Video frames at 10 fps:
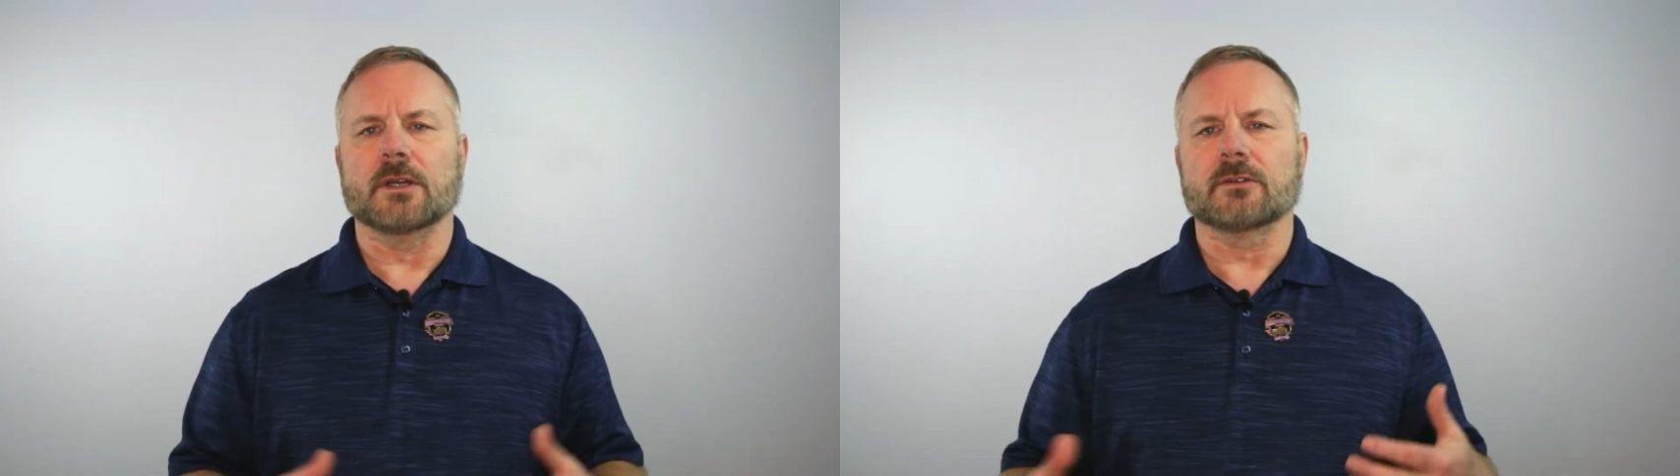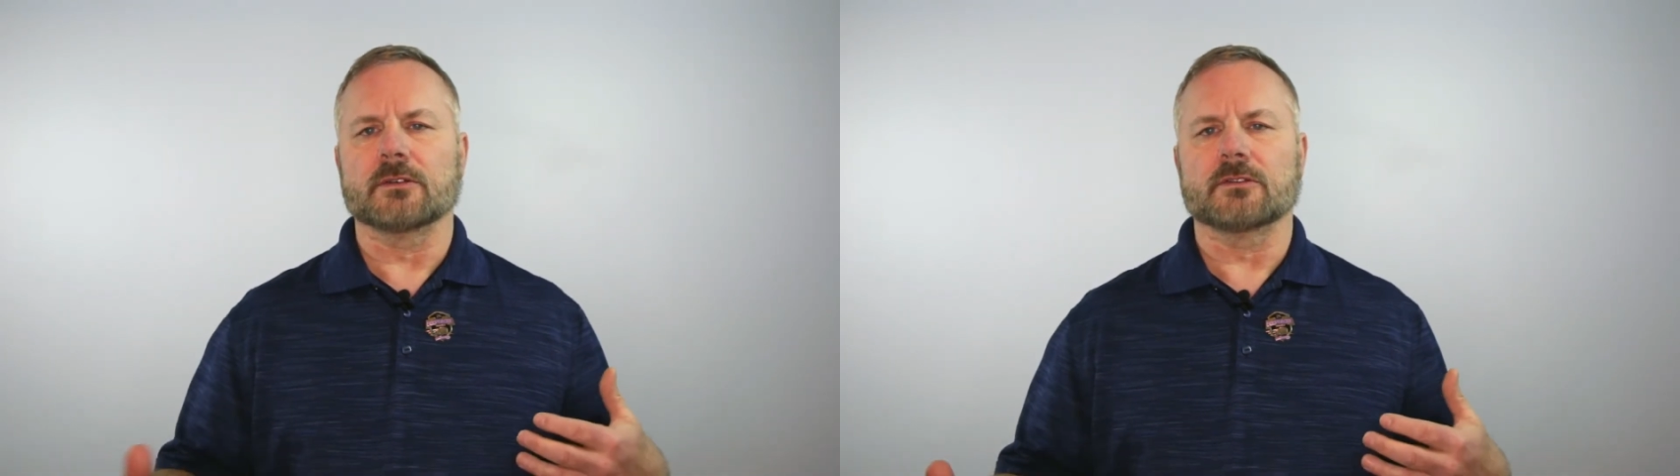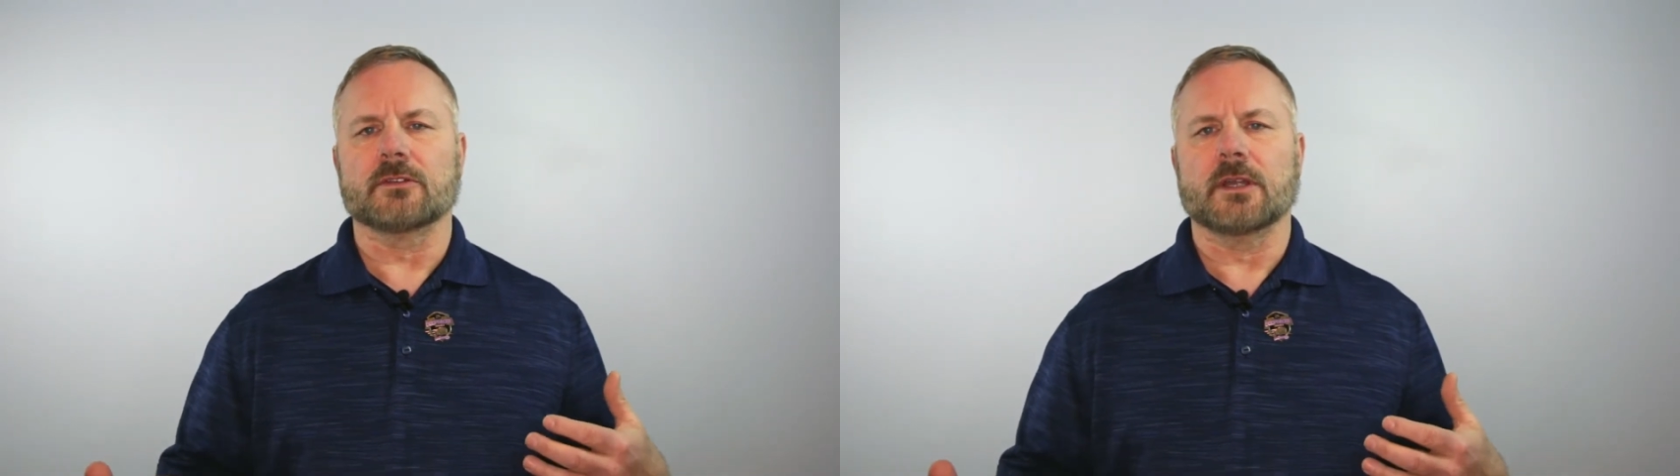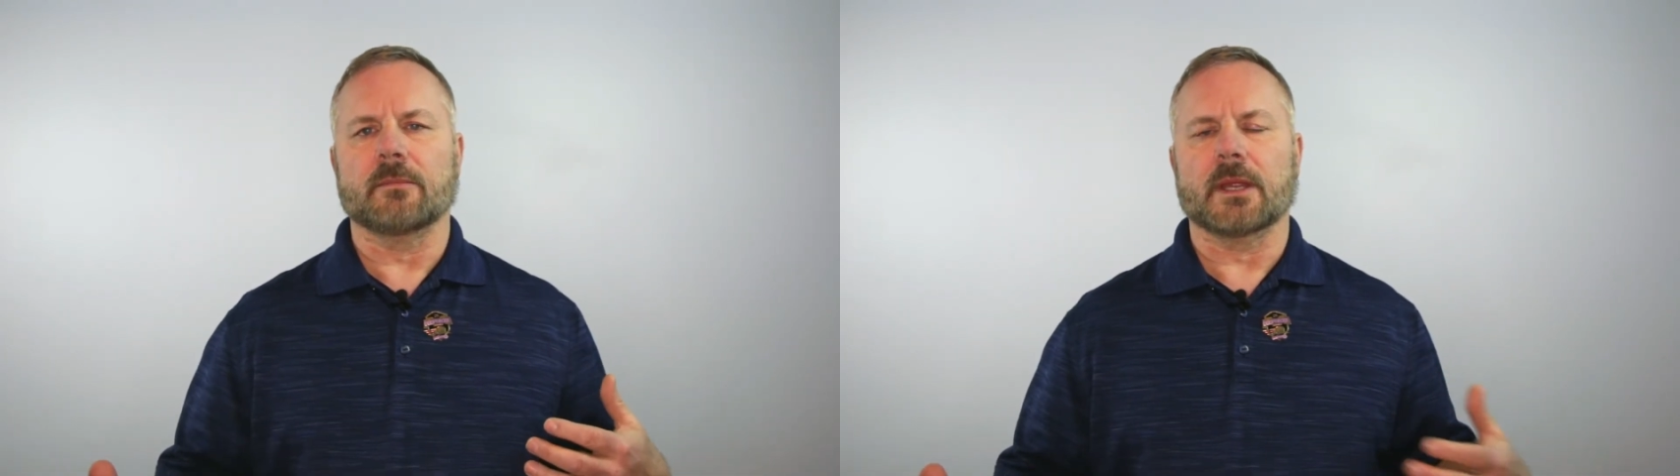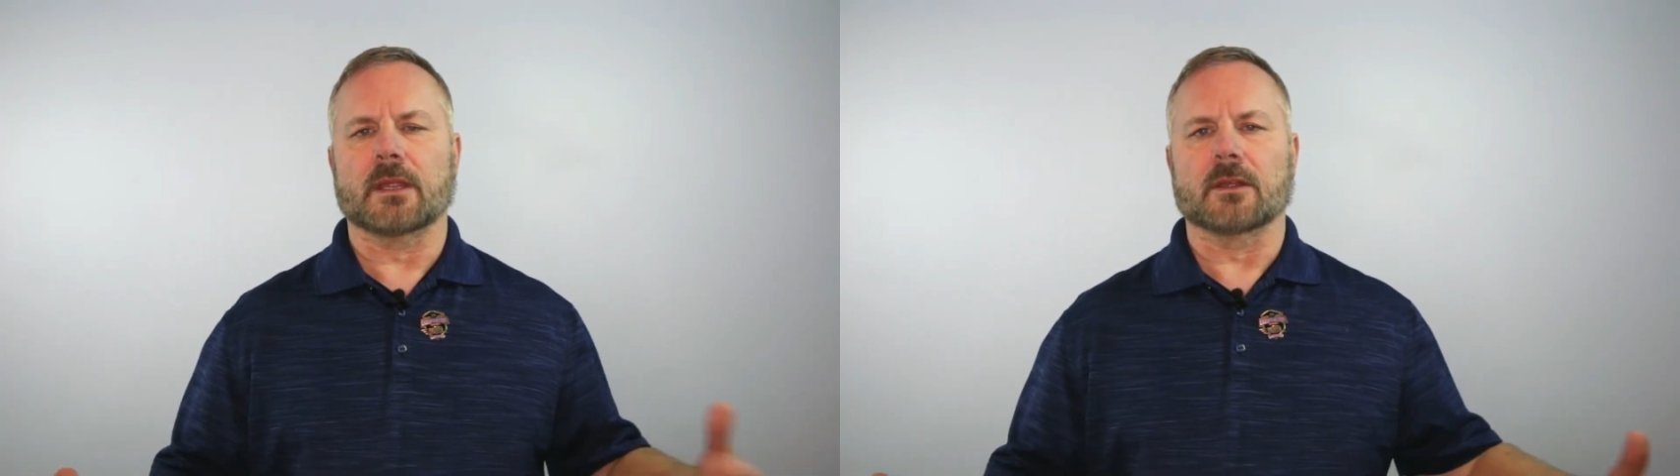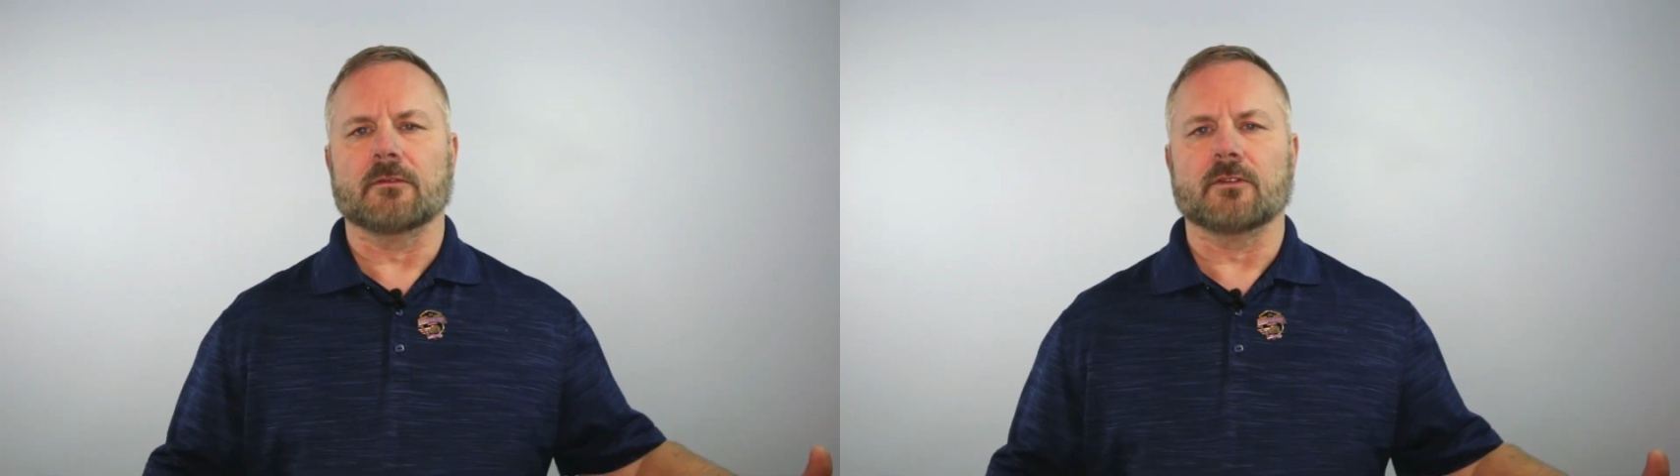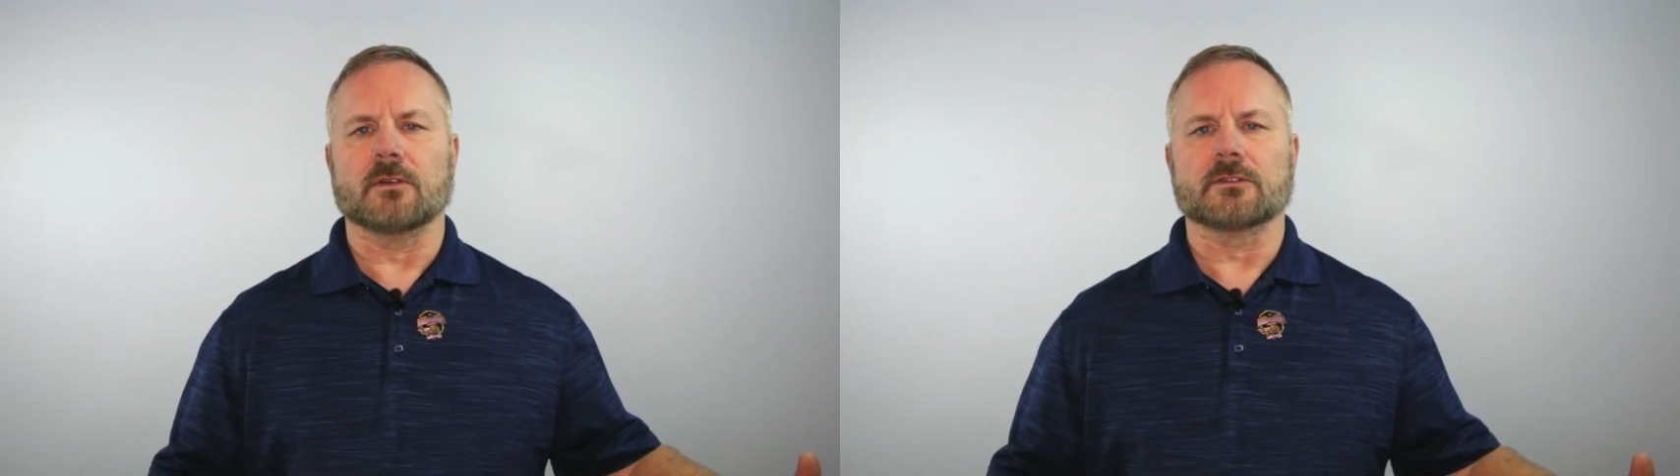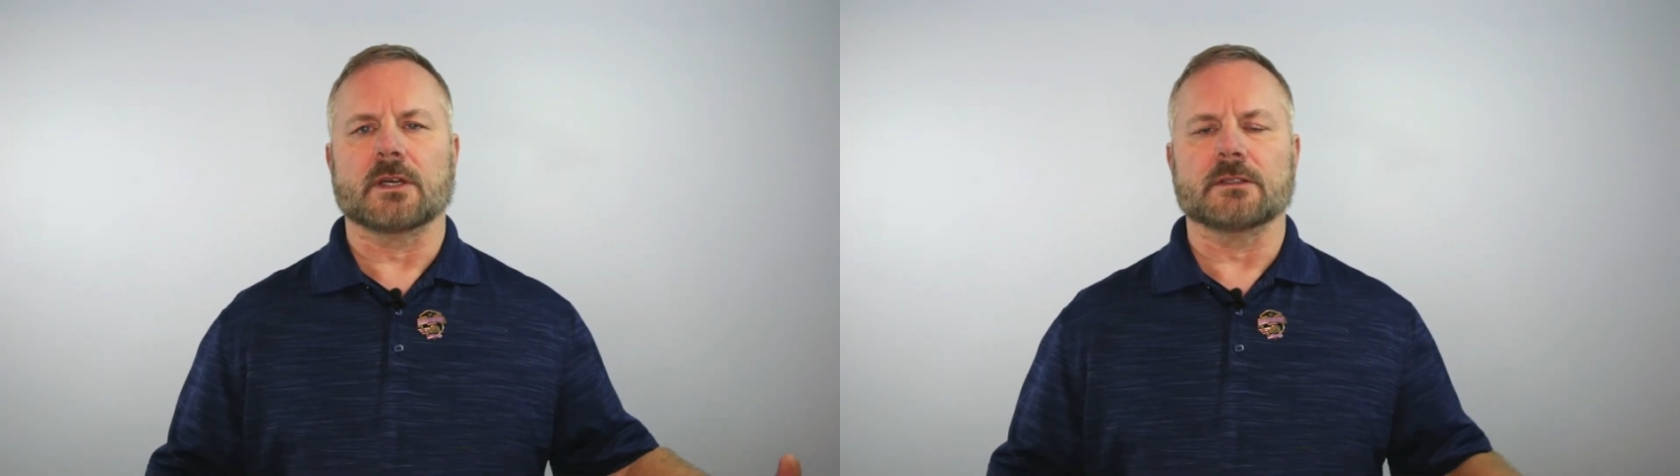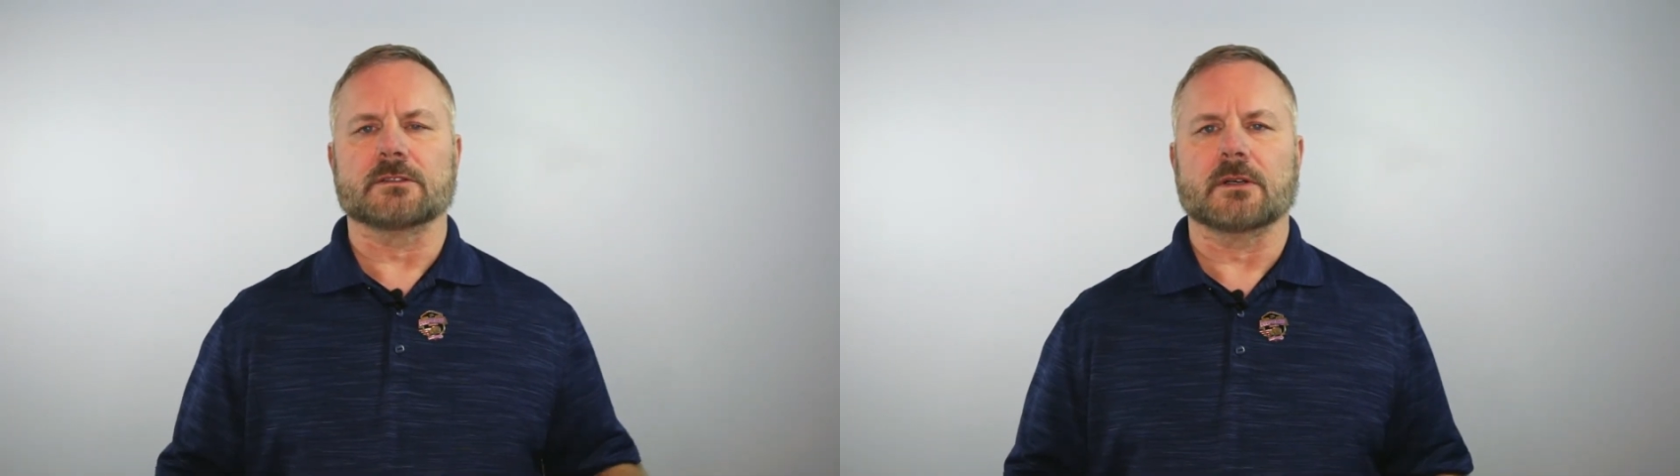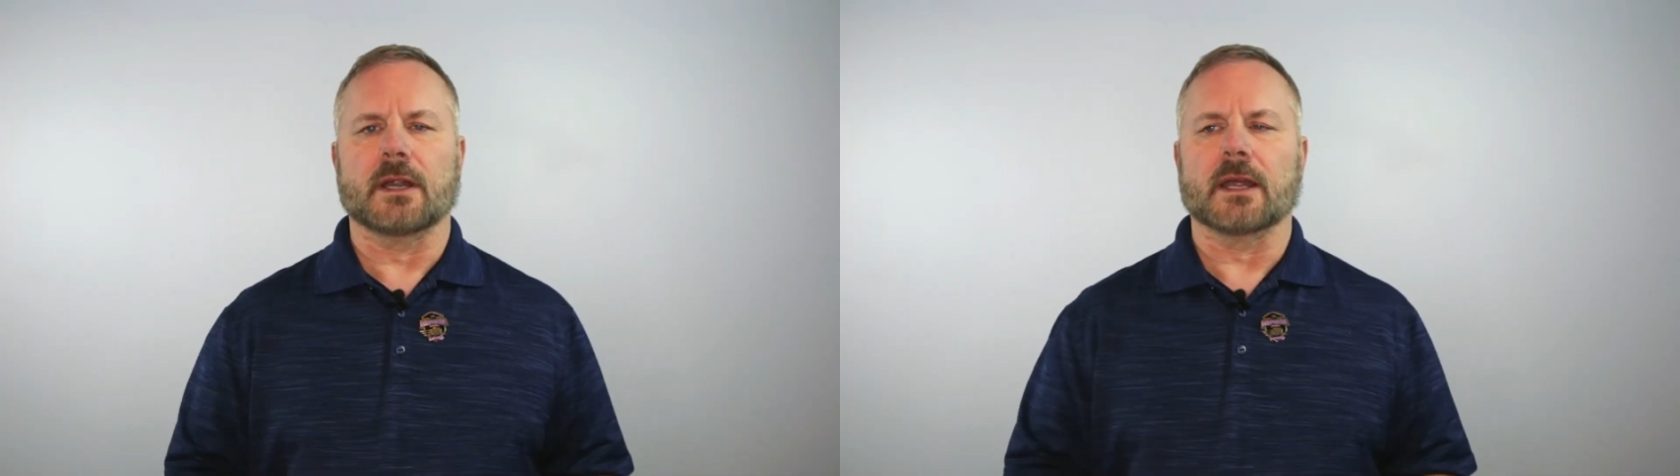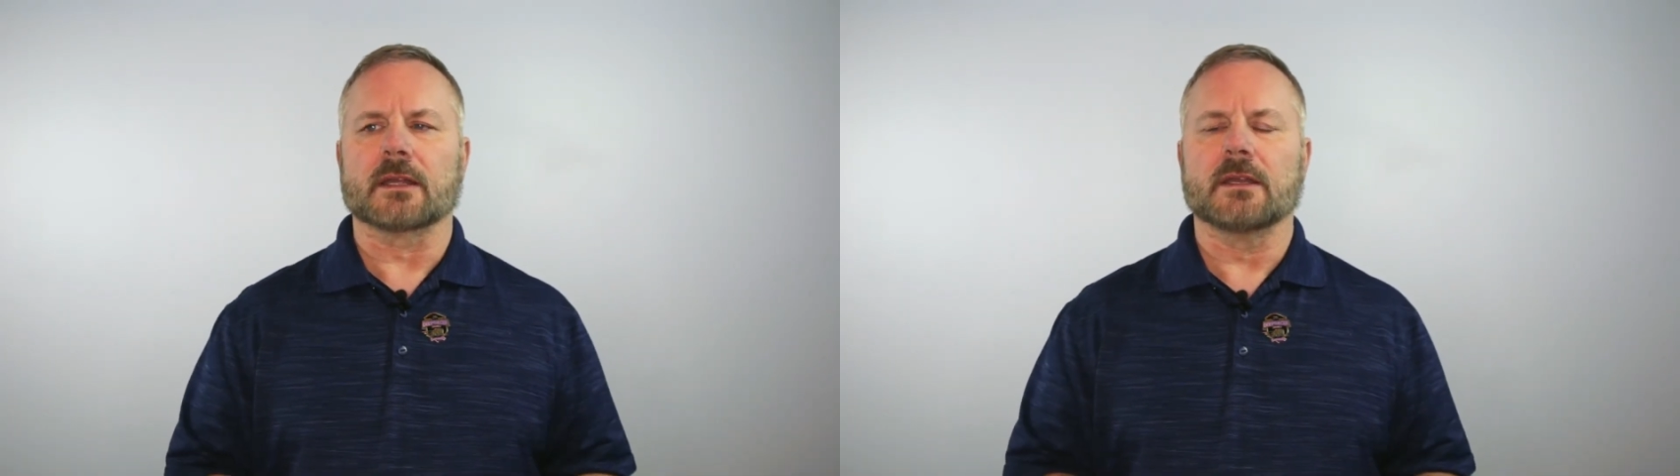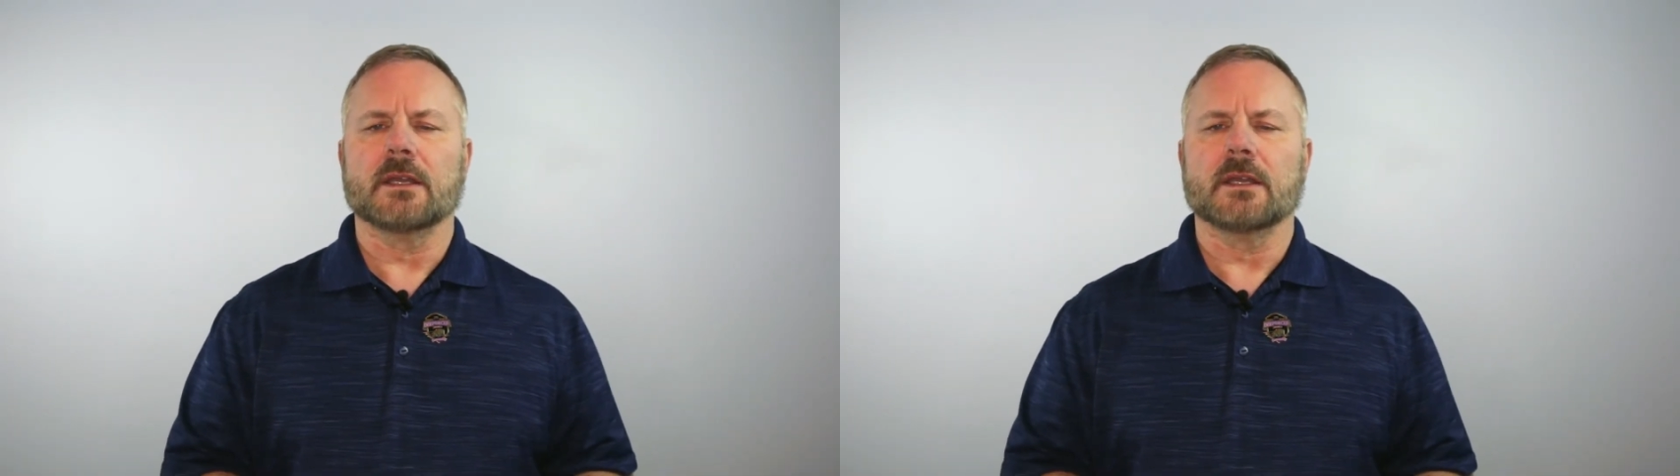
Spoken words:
interest in making a full-size track.